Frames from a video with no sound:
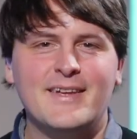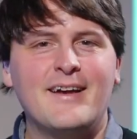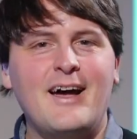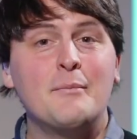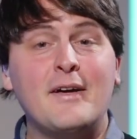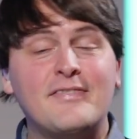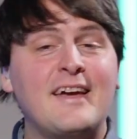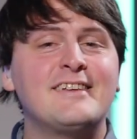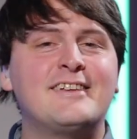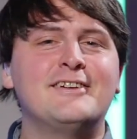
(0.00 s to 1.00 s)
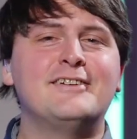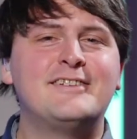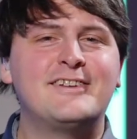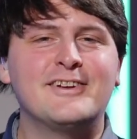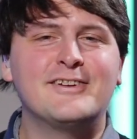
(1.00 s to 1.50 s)
And thank you
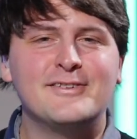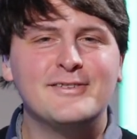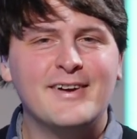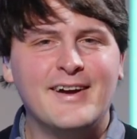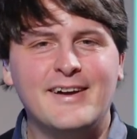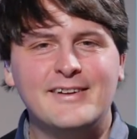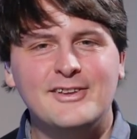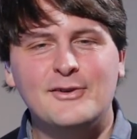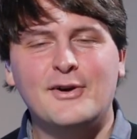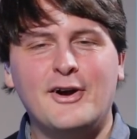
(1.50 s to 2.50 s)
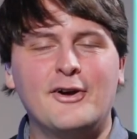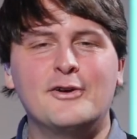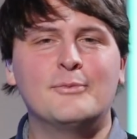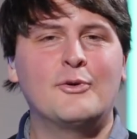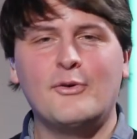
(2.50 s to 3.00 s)
to you at
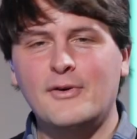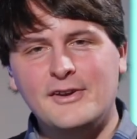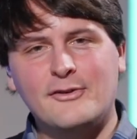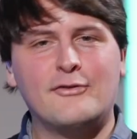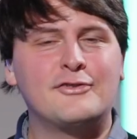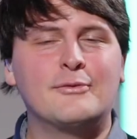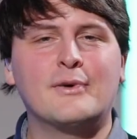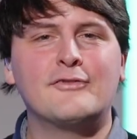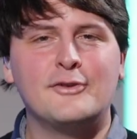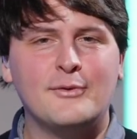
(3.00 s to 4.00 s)
home or in your offices, wherever you